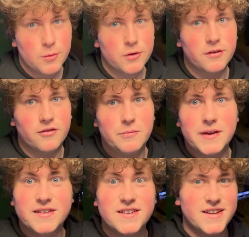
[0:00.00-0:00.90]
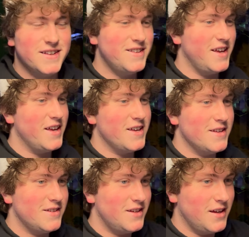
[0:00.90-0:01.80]
order of business
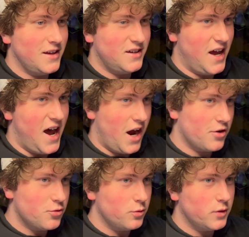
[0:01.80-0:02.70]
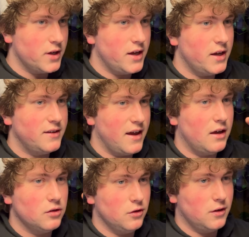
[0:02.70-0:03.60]
is to actually
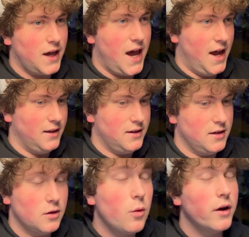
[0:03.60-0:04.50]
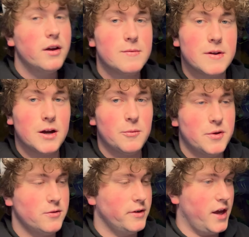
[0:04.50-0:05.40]
take a look at the aquarium that I'll be
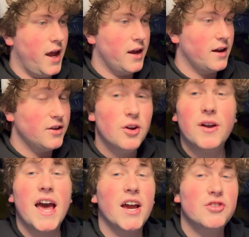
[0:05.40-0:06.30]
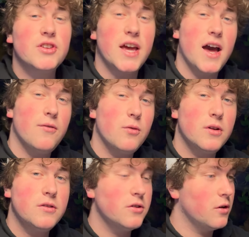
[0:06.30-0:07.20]
using. And I don't actually have
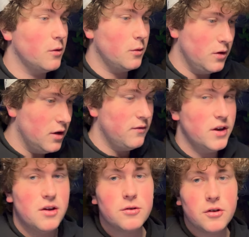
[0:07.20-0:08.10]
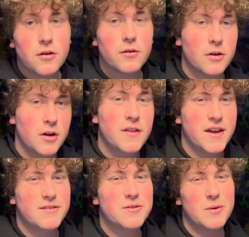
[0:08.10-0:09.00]
one, so video's over. Thanks for